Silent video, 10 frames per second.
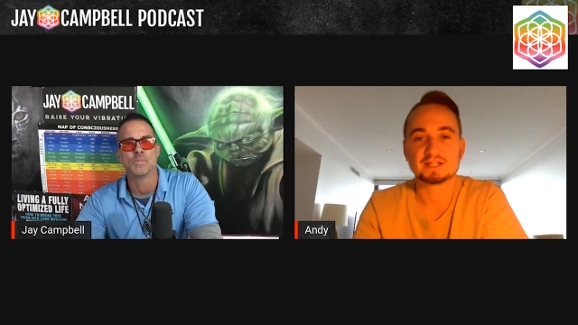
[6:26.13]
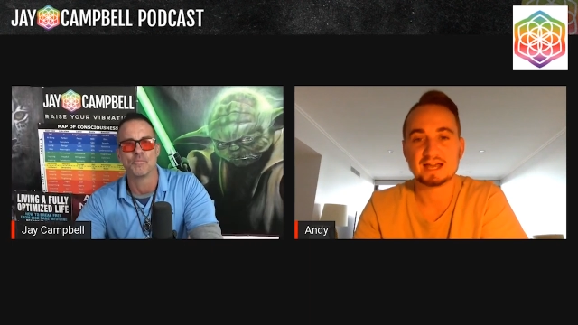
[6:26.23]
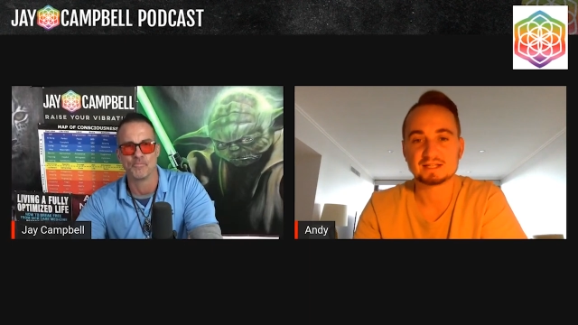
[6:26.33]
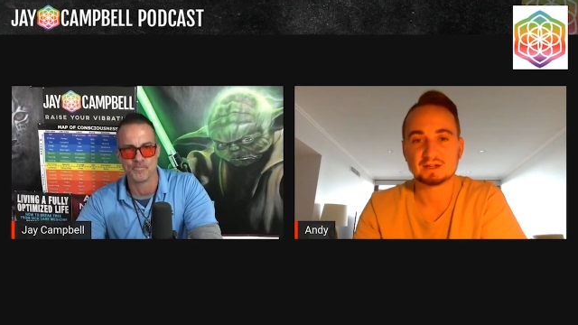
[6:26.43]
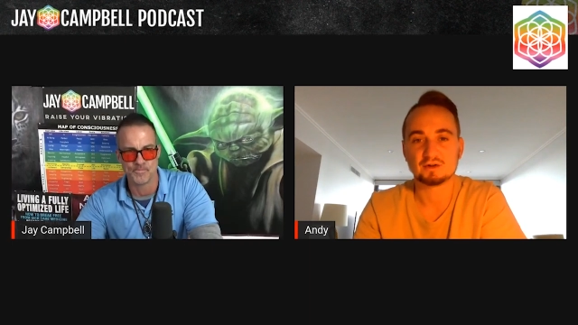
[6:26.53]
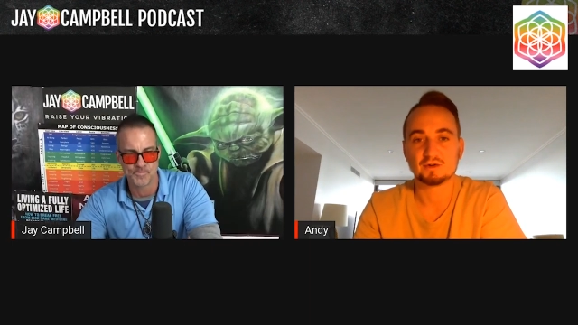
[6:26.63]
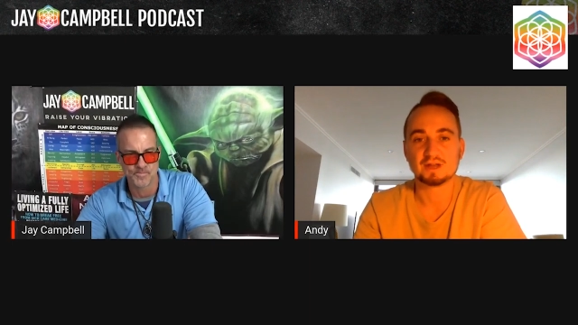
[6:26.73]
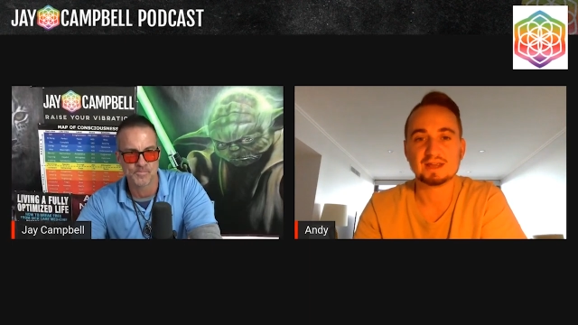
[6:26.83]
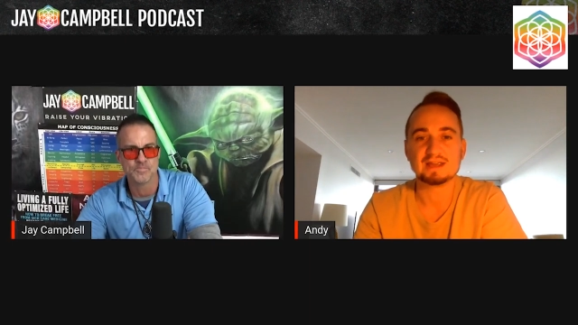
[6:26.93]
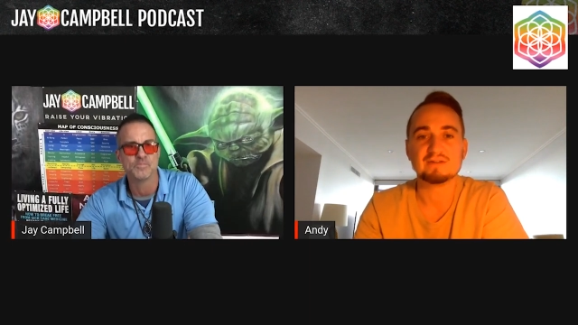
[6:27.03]
Speaker 1: a tesla or an
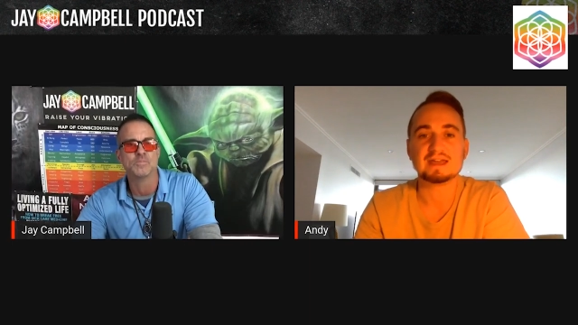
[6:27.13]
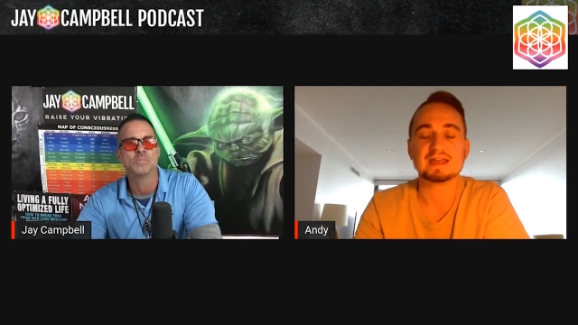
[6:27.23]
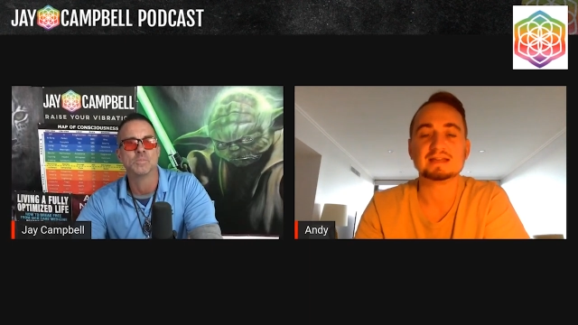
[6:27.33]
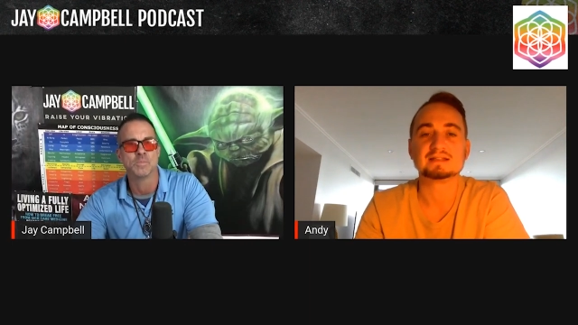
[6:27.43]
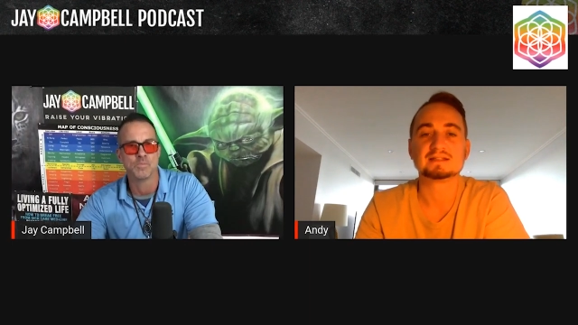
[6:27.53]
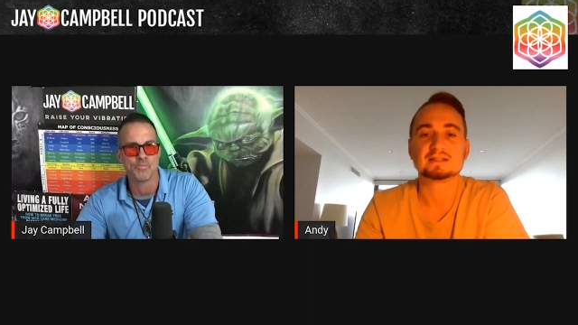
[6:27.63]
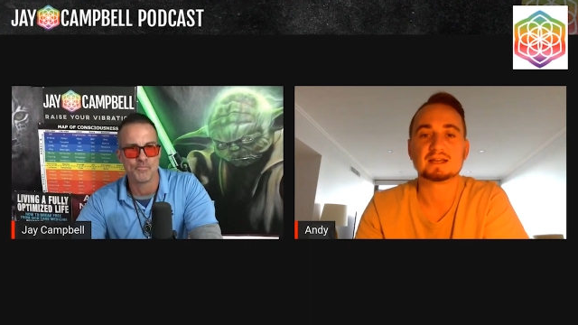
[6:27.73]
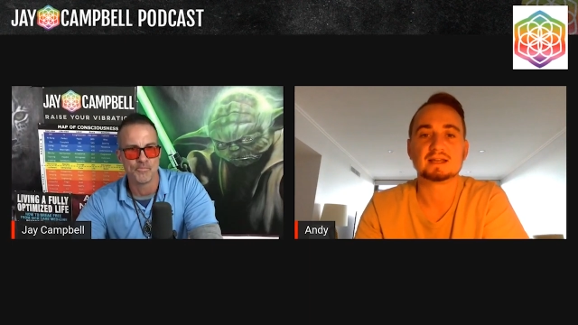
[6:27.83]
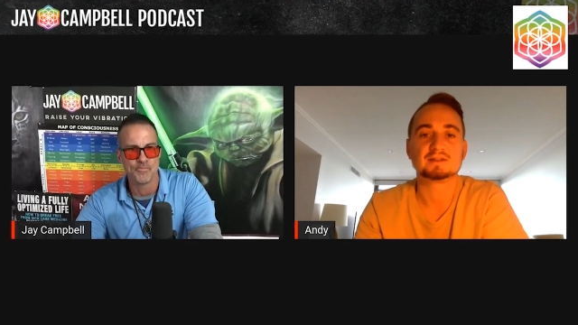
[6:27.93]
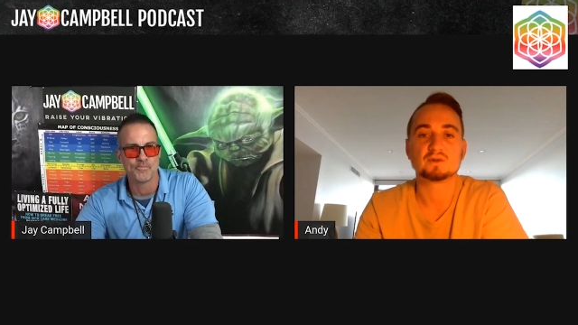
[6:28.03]
ev is
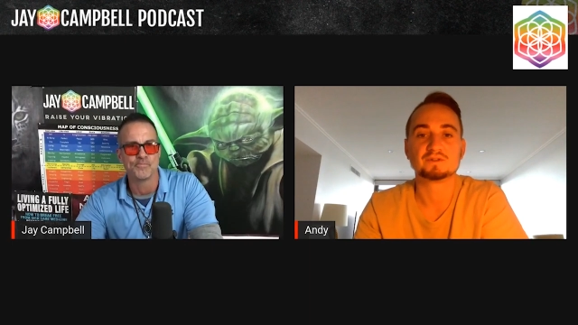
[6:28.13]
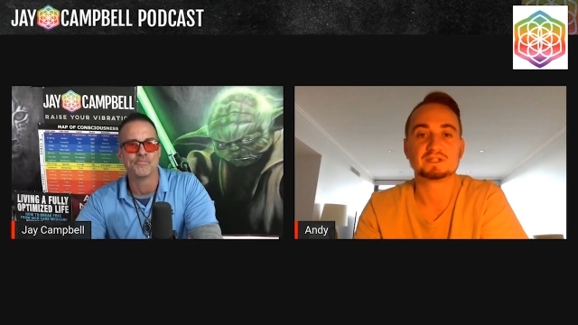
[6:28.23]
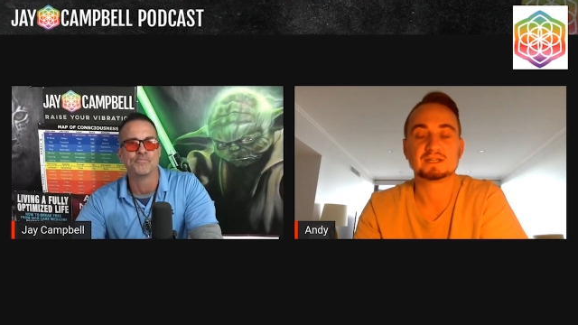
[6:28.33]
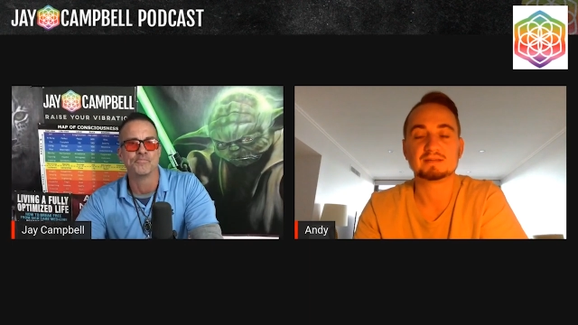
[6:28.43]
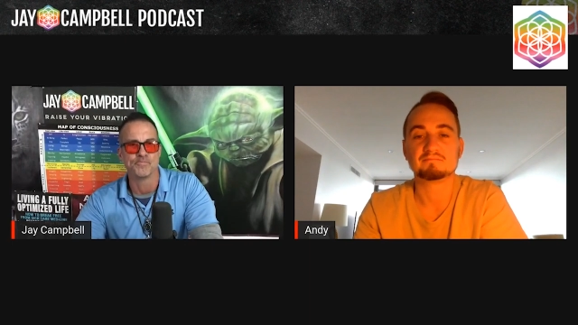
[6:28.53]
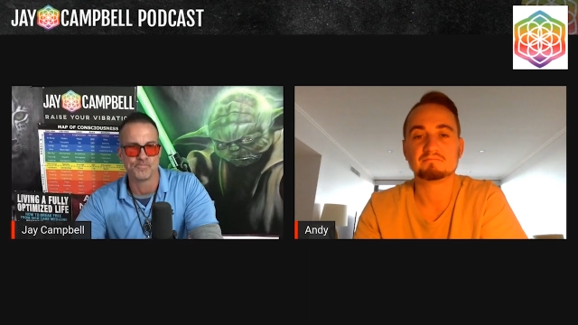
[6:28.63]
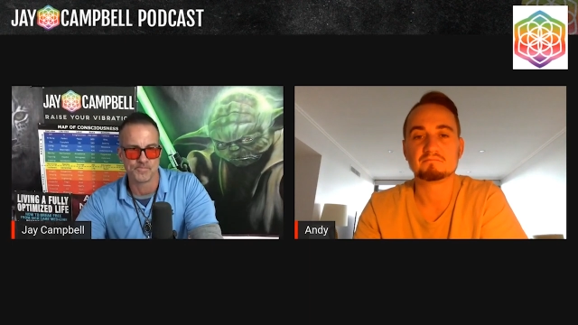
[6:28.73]
is obviously